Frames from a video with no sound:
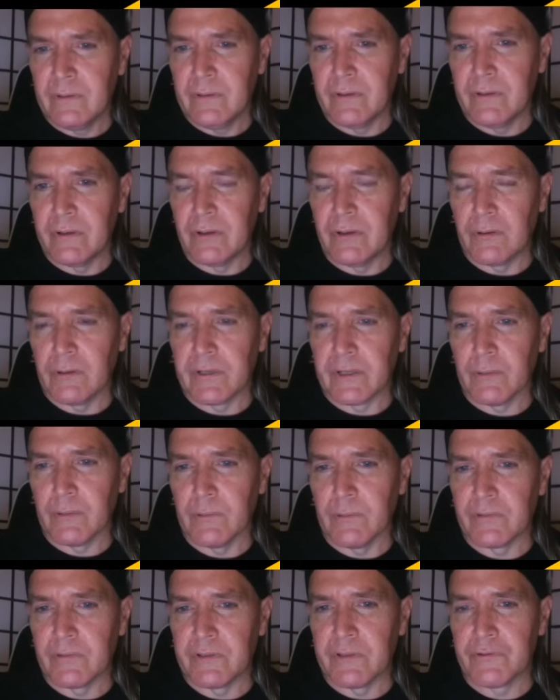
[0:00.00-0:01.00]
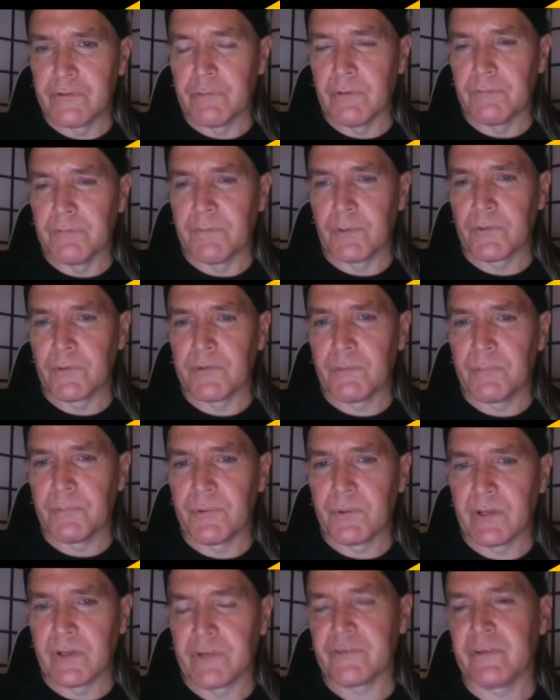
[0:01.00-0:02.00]
You know, like it was an issue of first
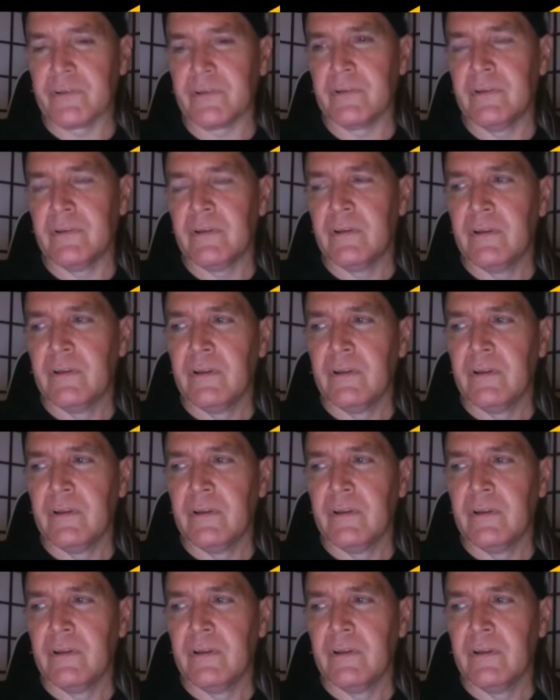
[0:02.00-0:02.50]
impression.